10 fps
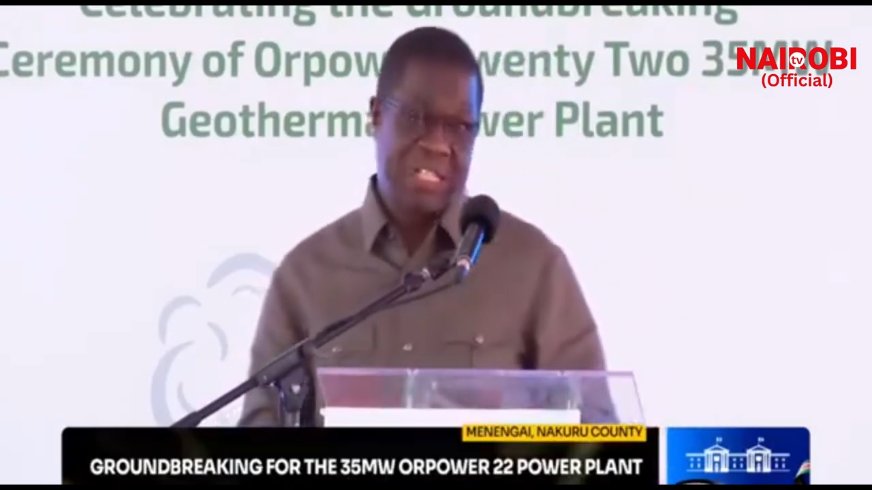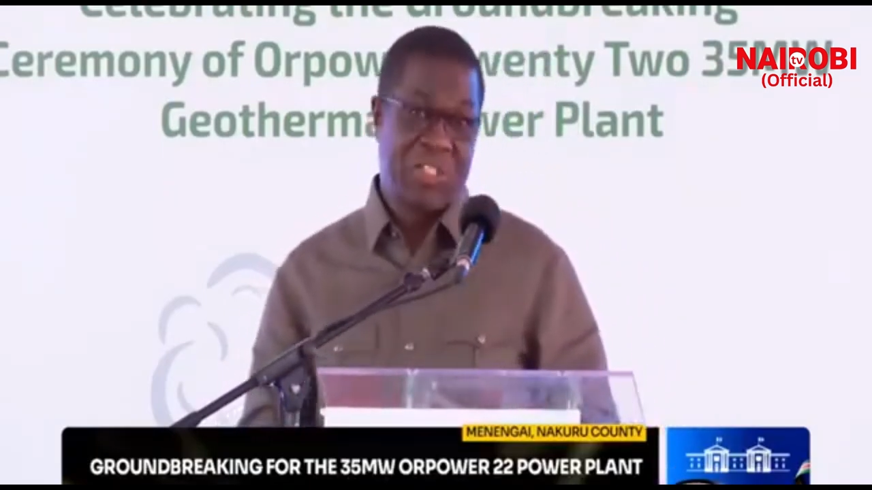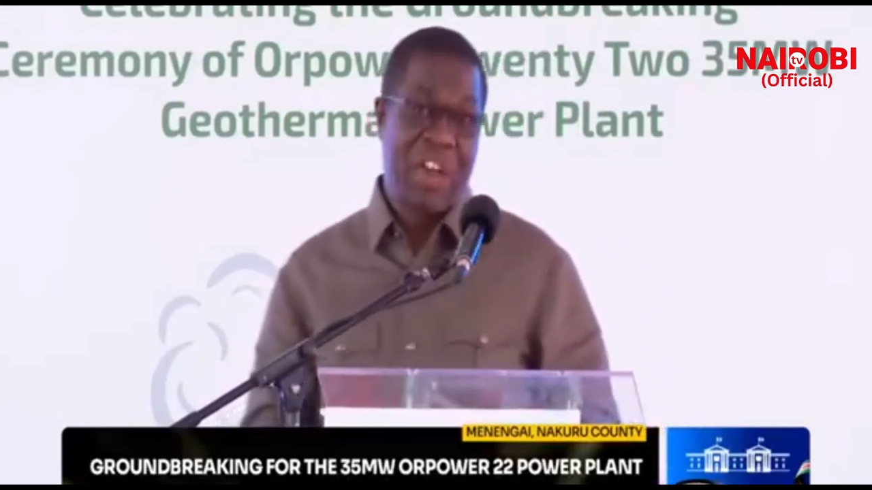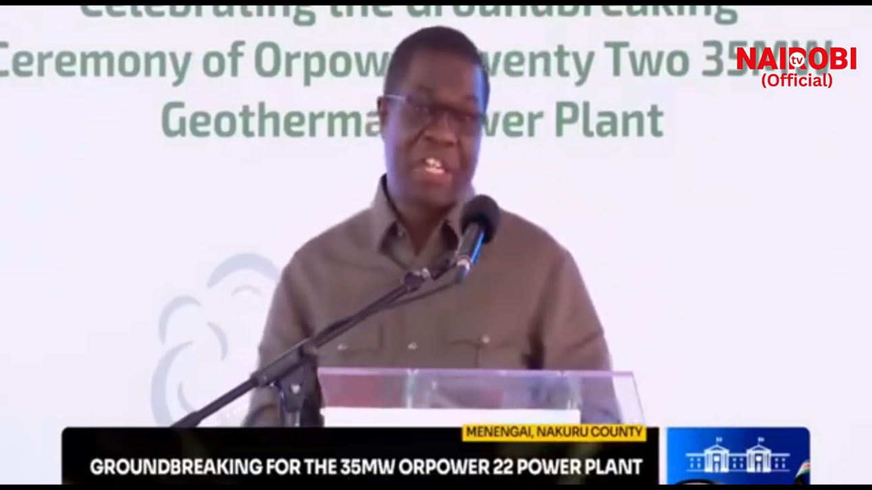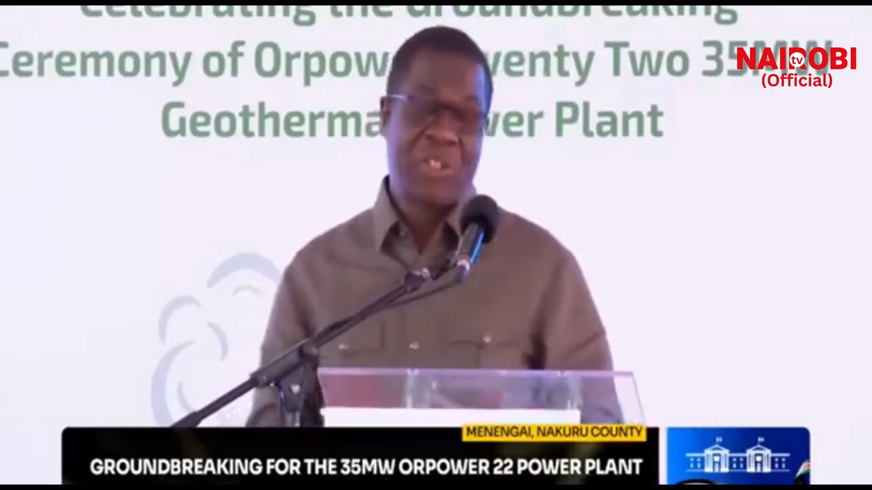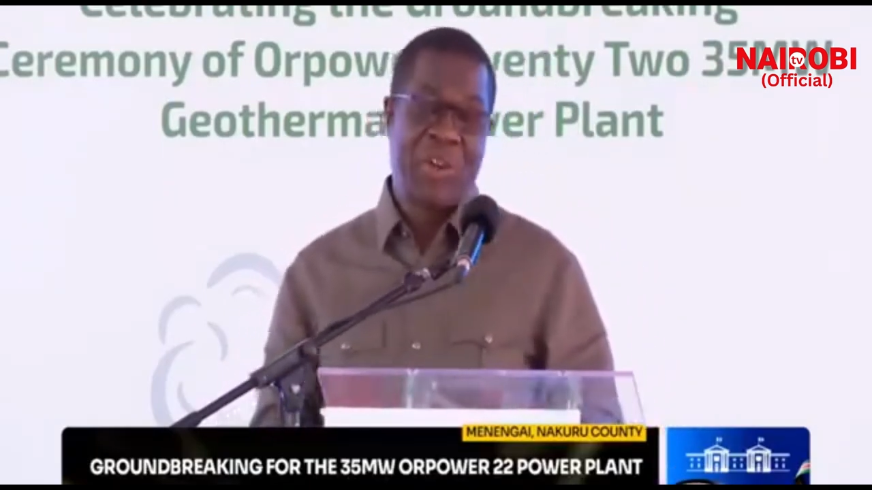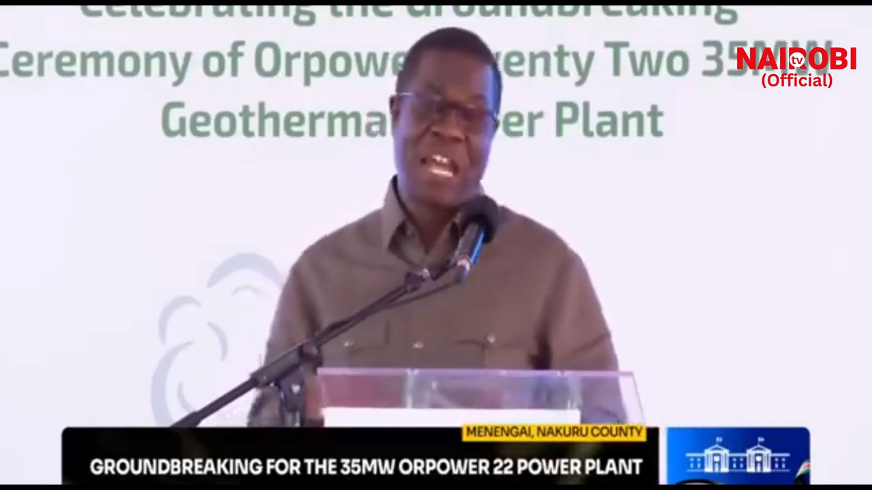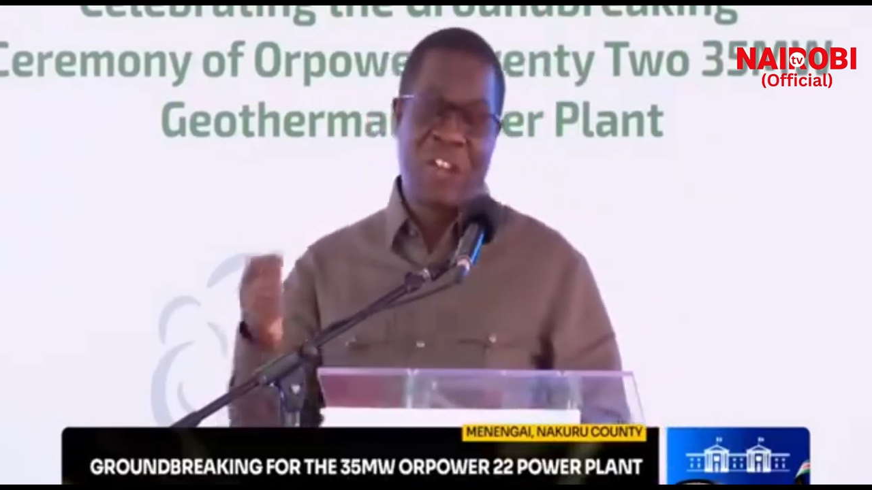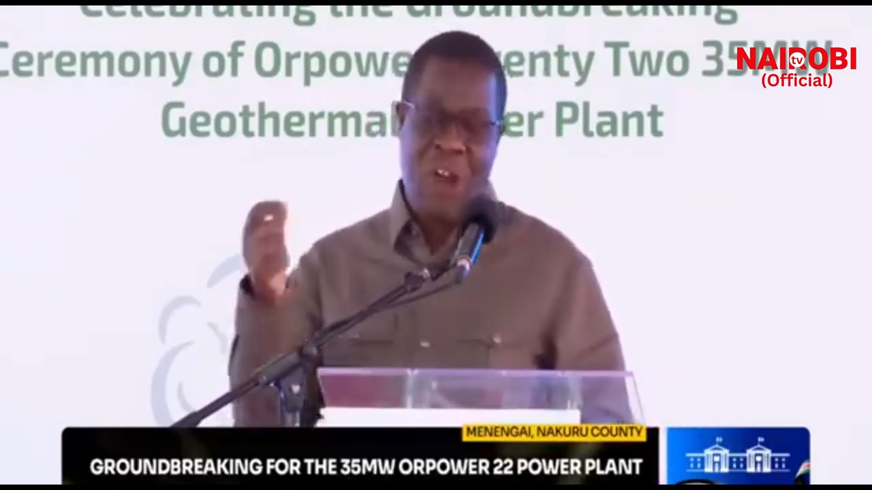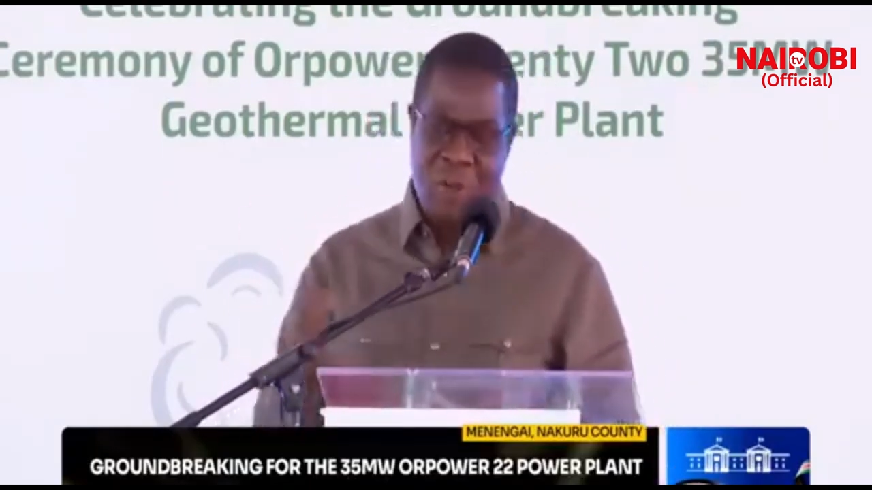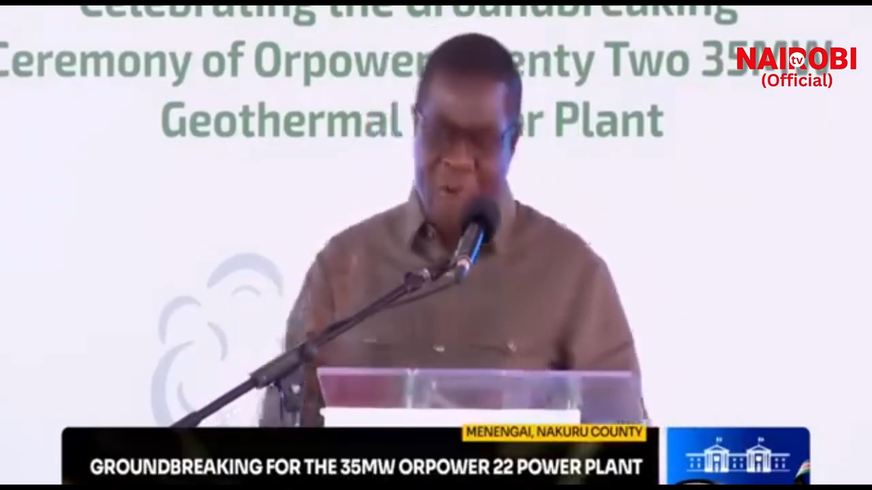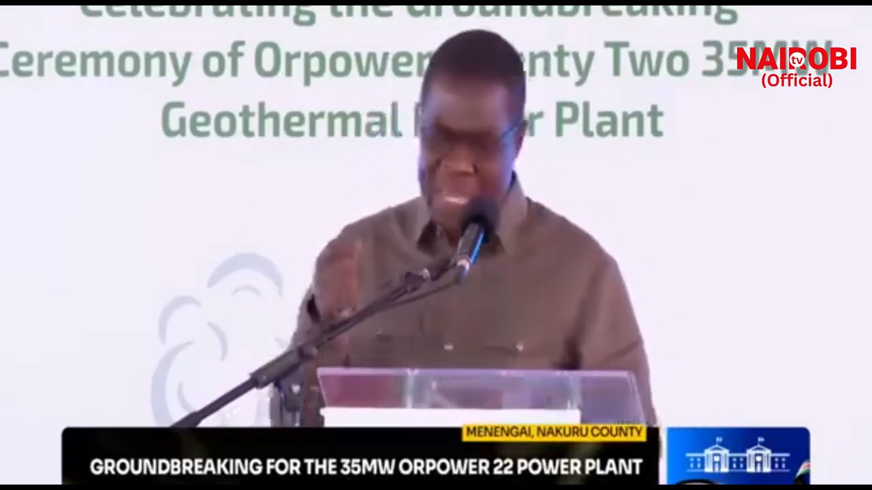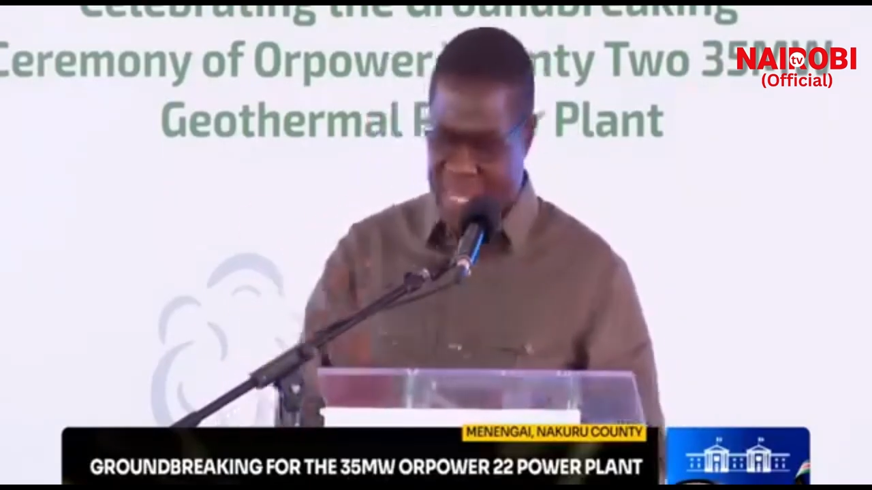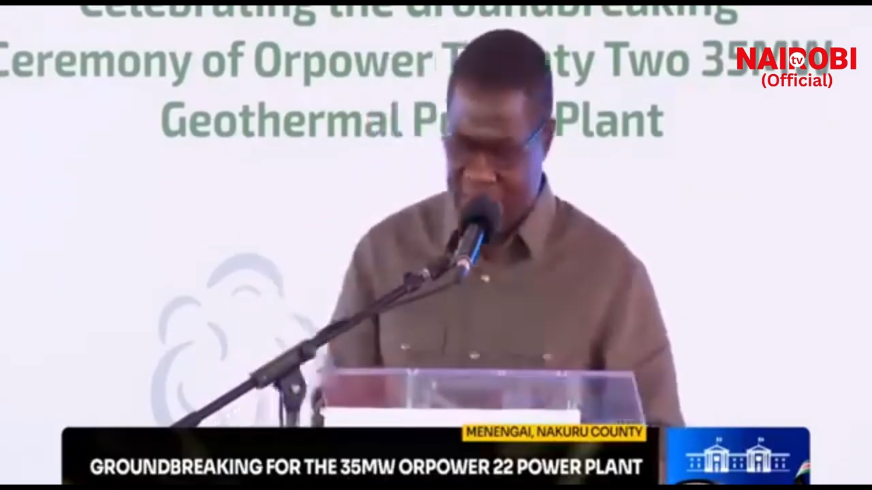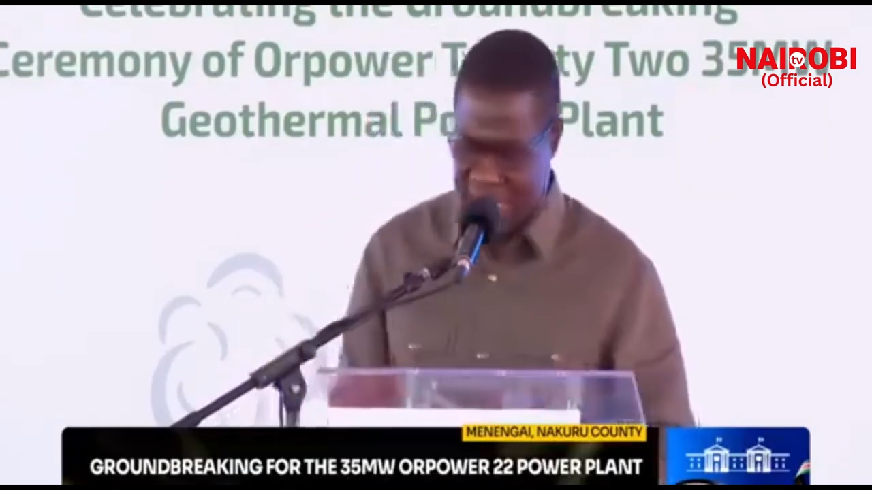but is going to go a
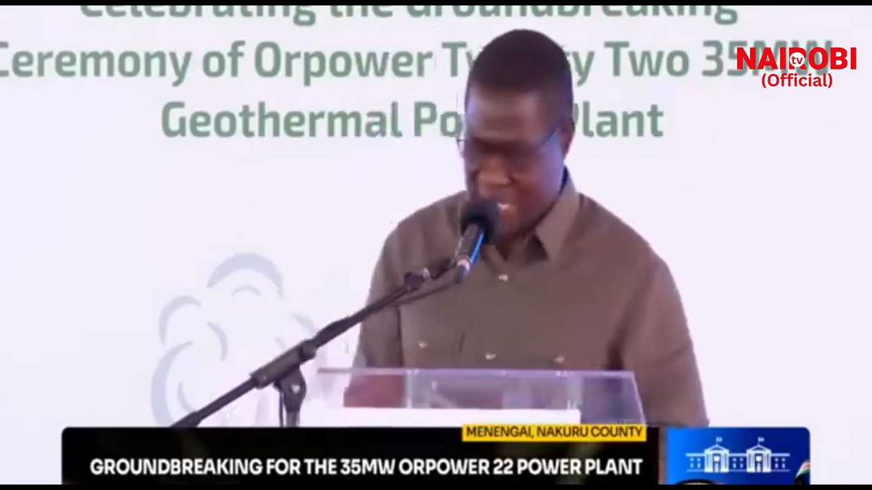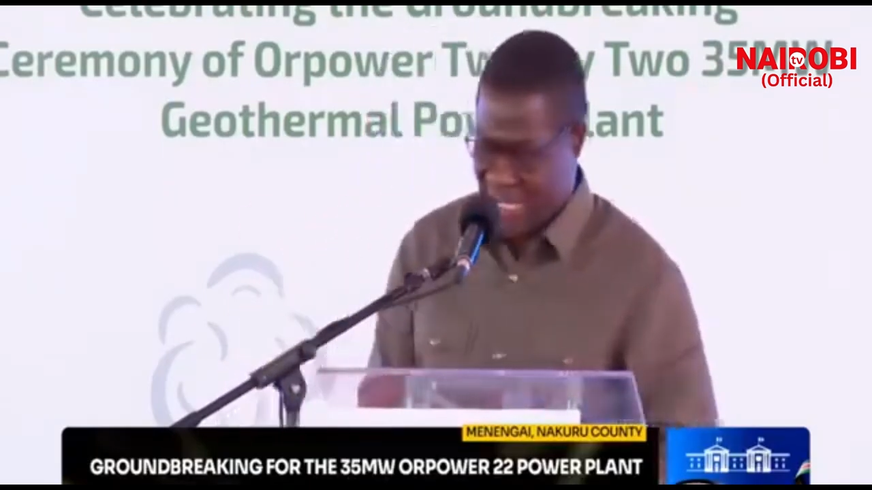long way,